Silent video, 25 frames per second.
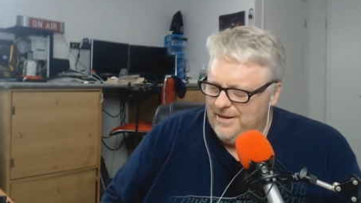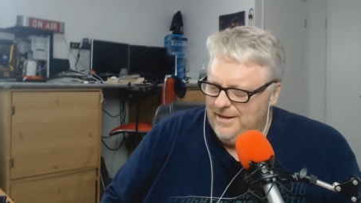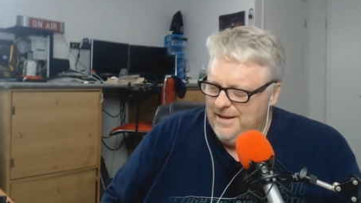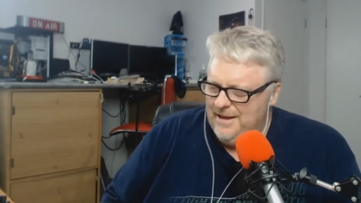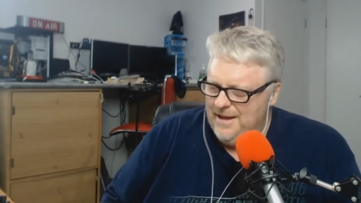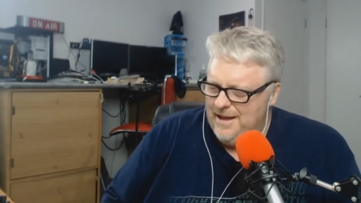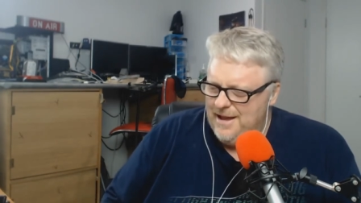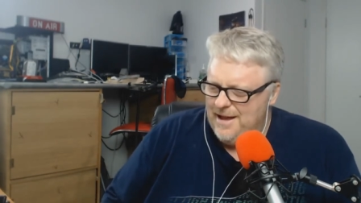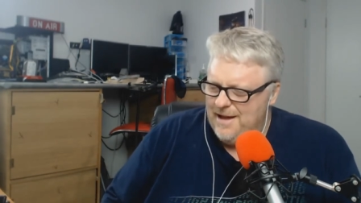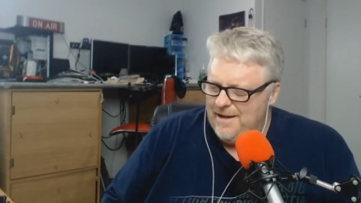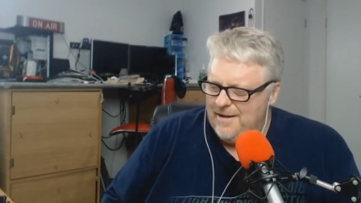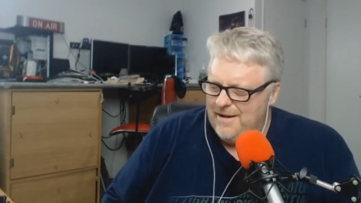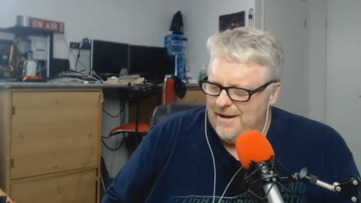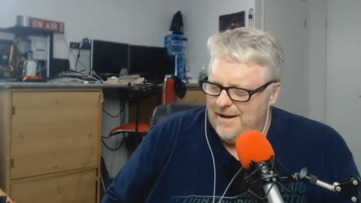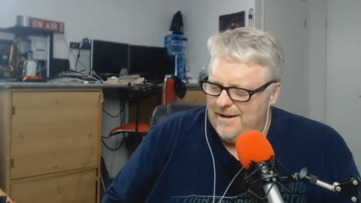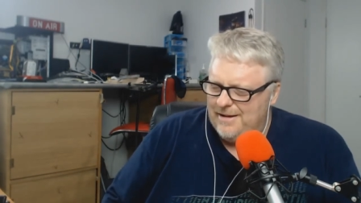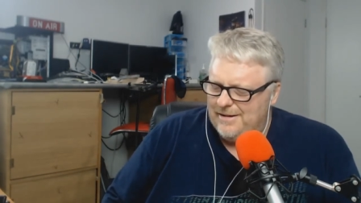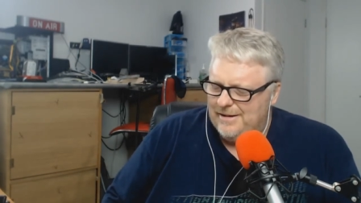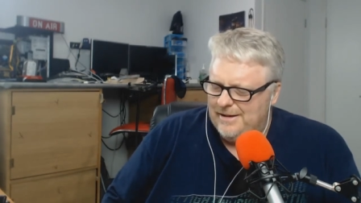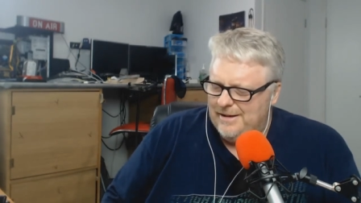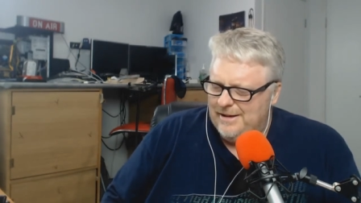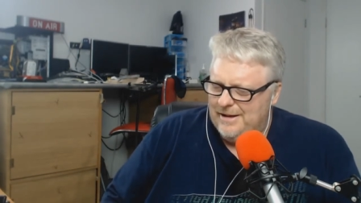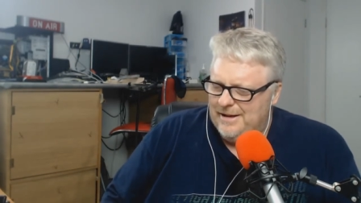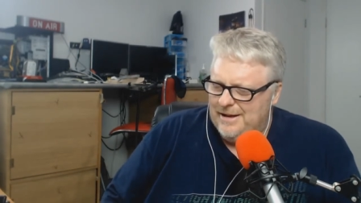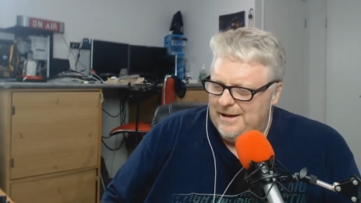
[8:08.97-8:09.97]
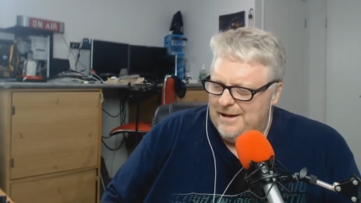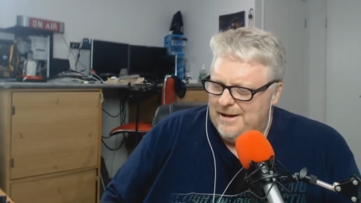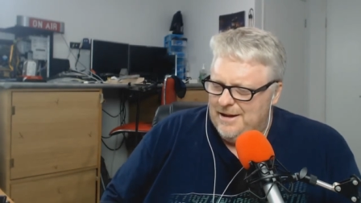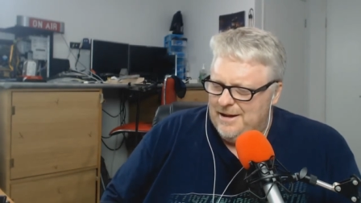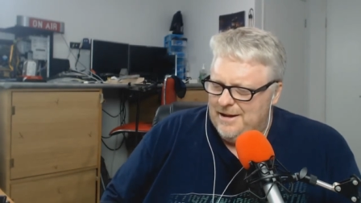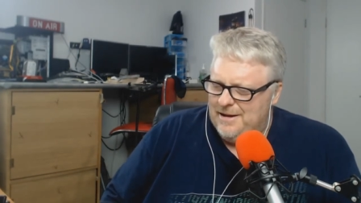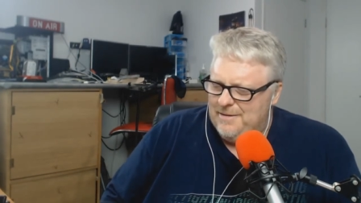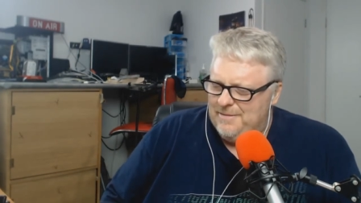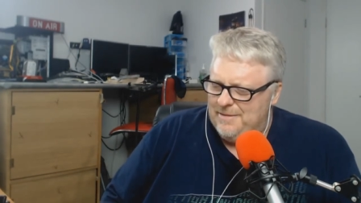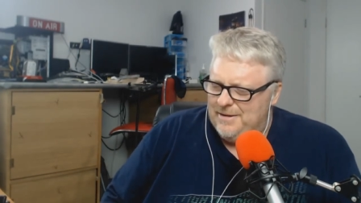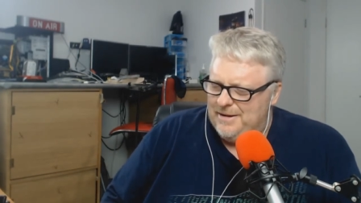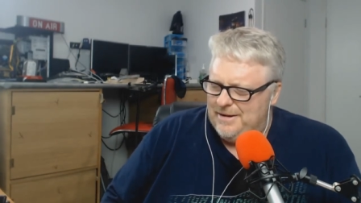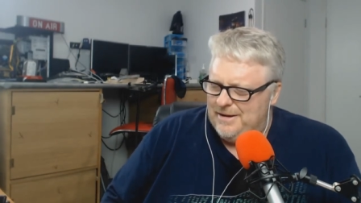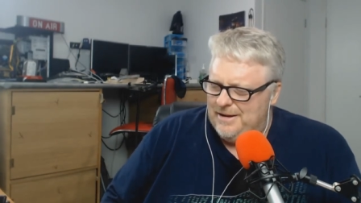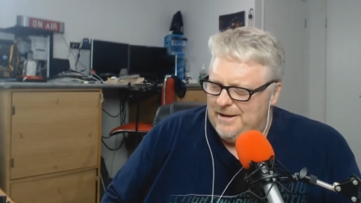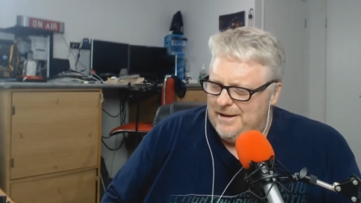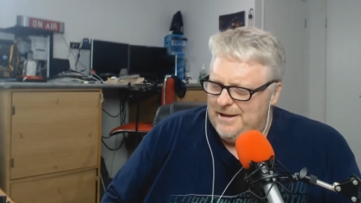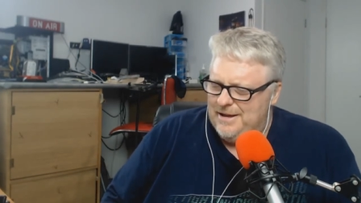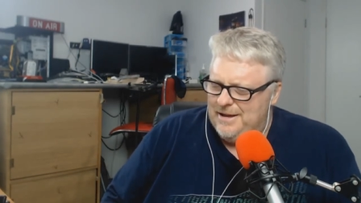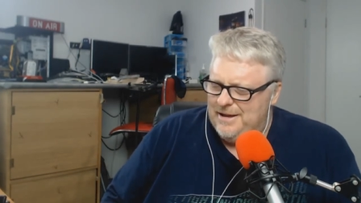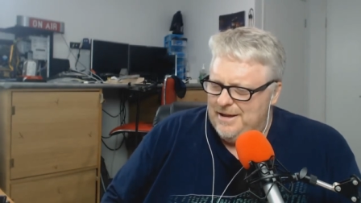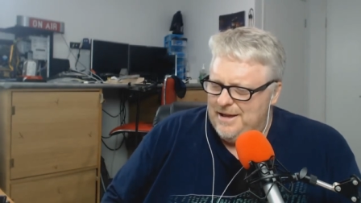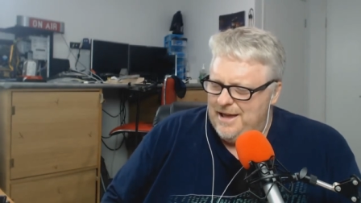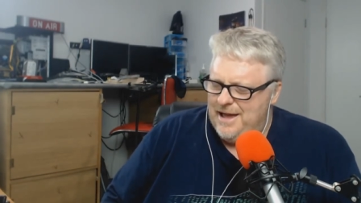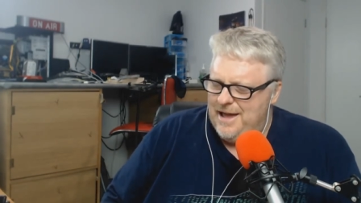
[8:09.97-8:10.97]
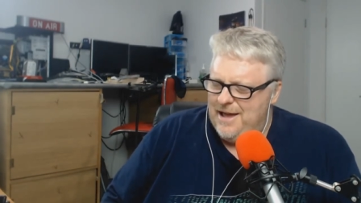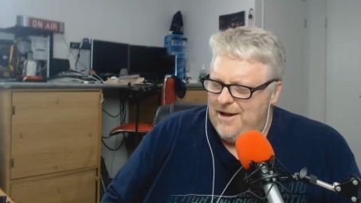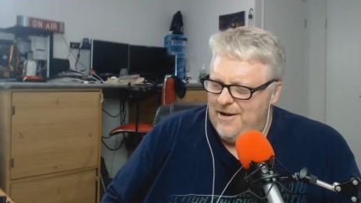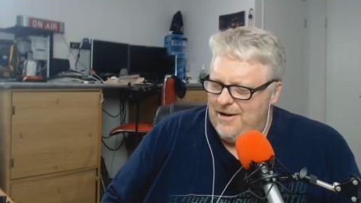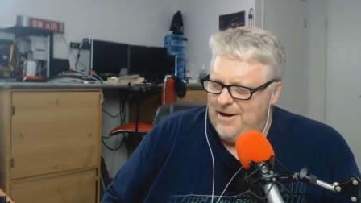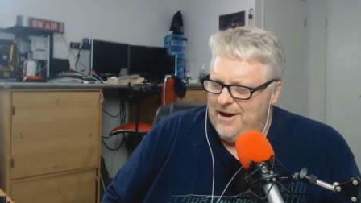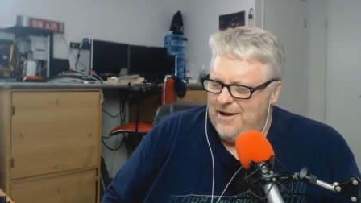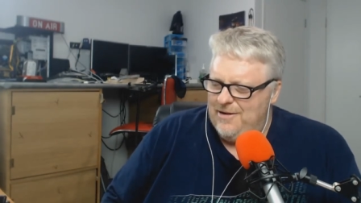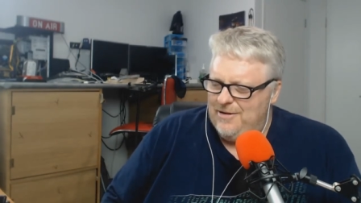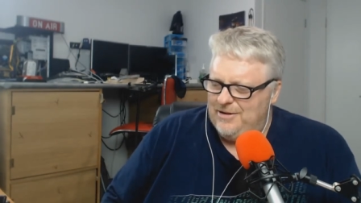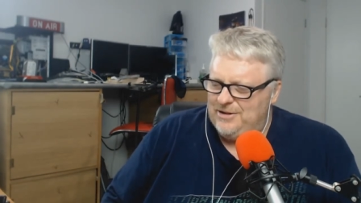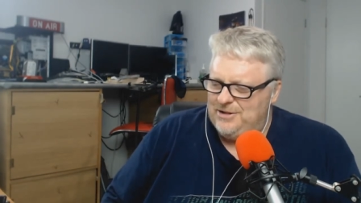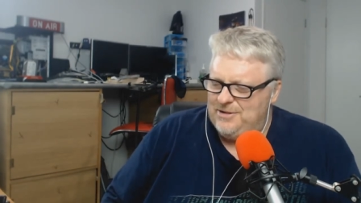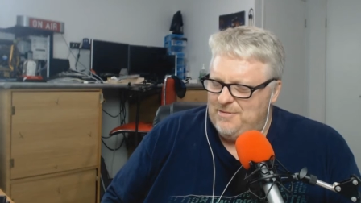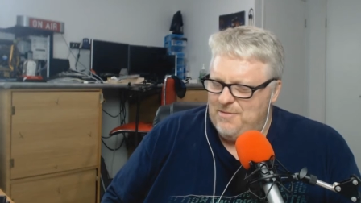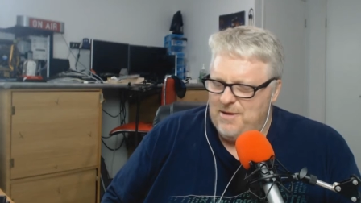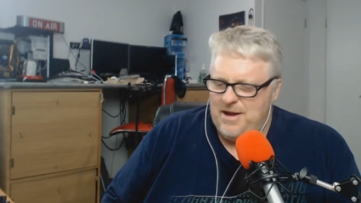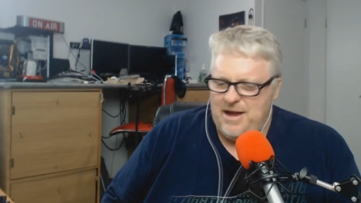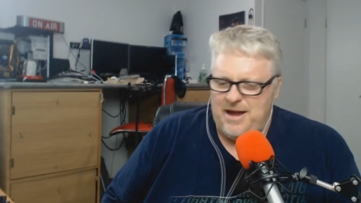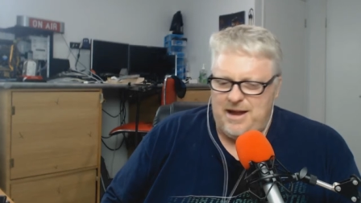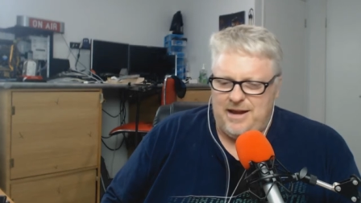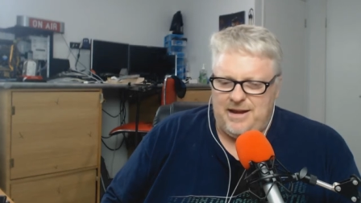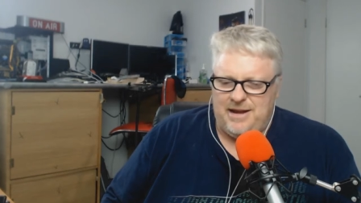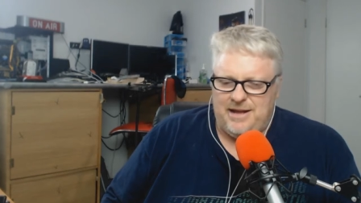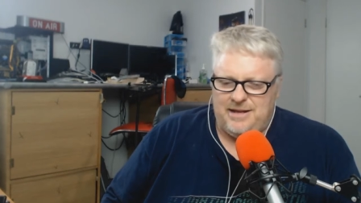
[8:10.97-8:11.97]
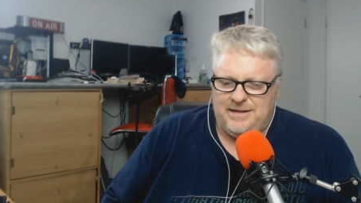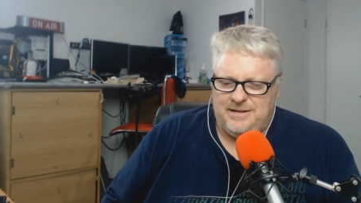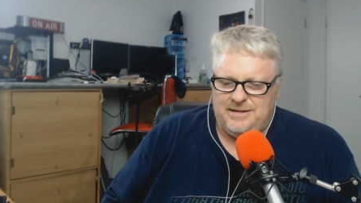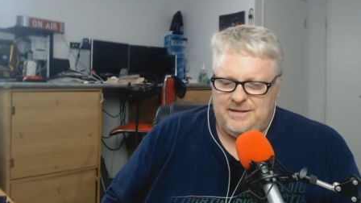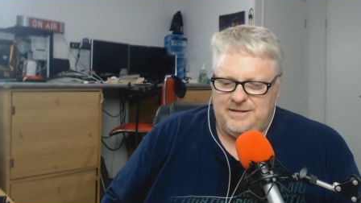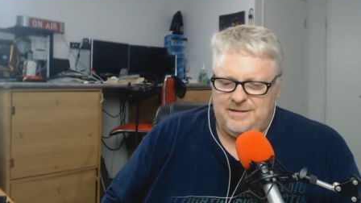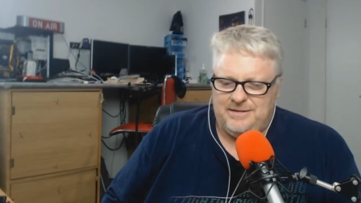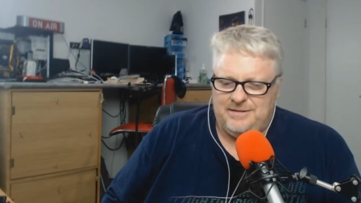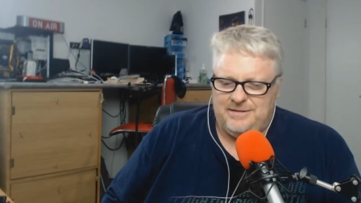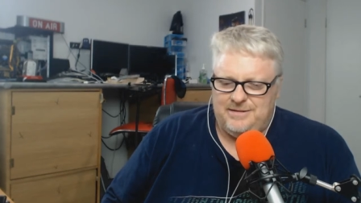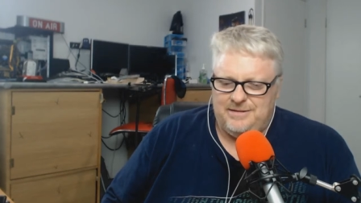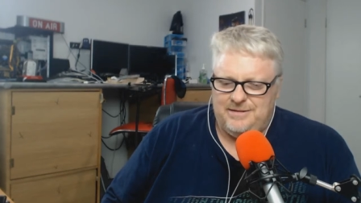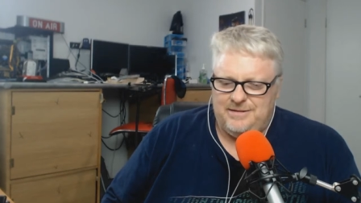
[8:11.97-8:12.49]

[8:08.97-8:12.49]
yeah, but yeah, I know what you mean. It's